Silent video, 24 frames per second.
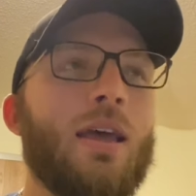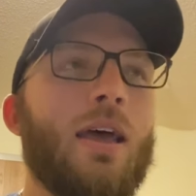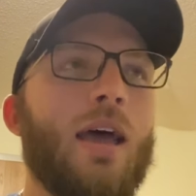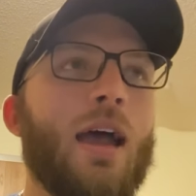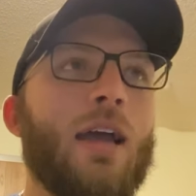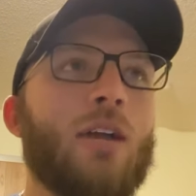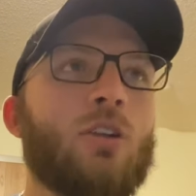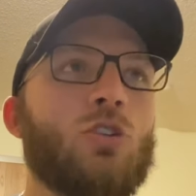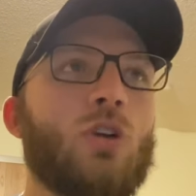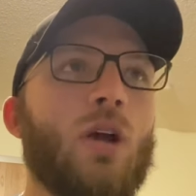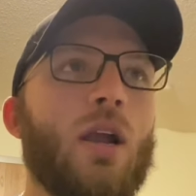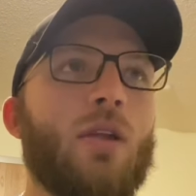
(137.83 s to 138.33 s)

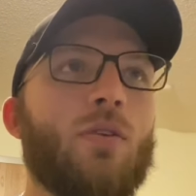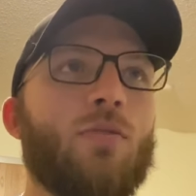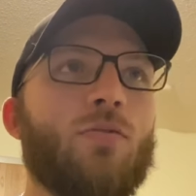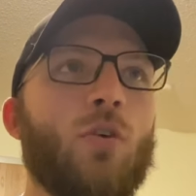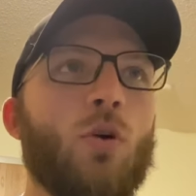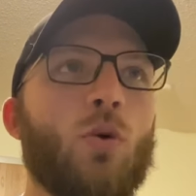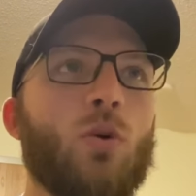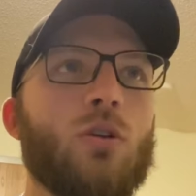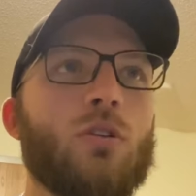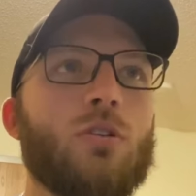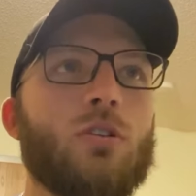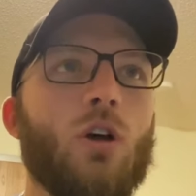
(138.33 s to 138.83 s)
I try to
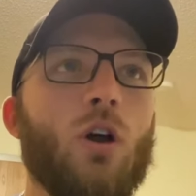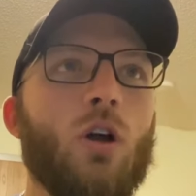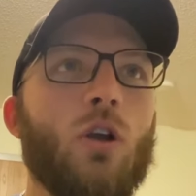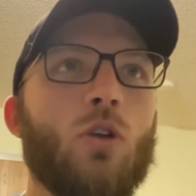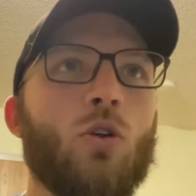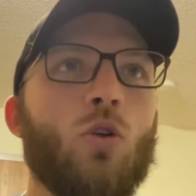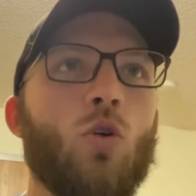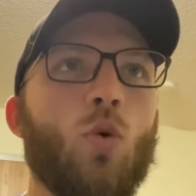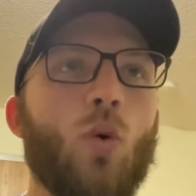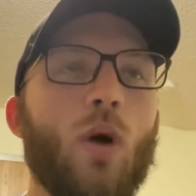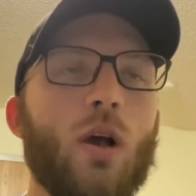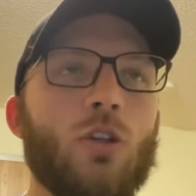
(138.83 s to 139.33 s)
focus on
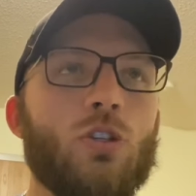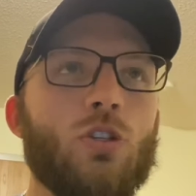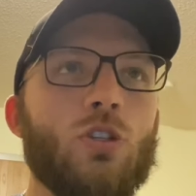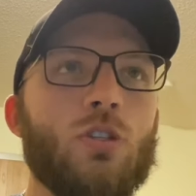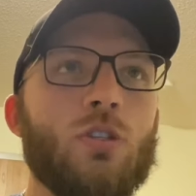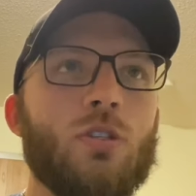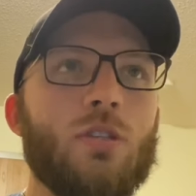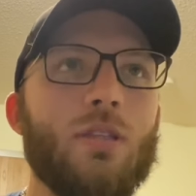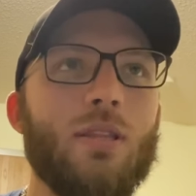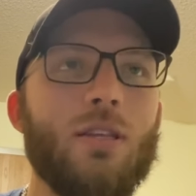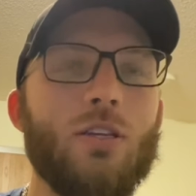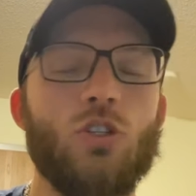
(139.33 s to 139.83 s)

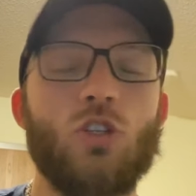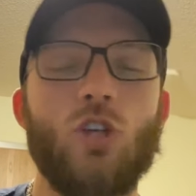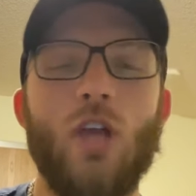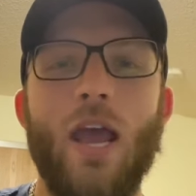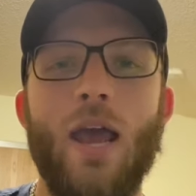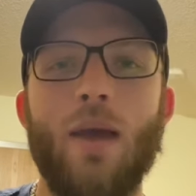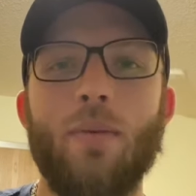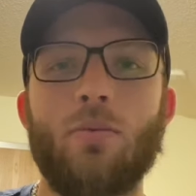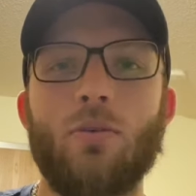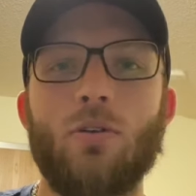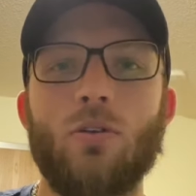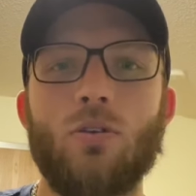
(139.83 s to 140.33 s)
questions in the
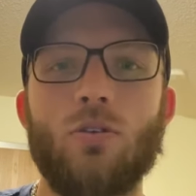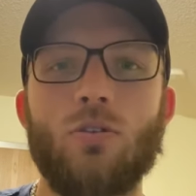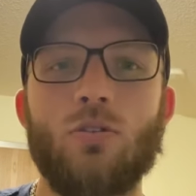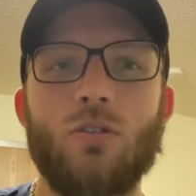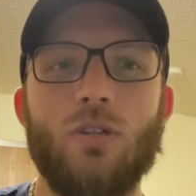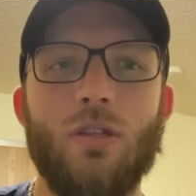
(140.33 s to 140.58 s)
chapters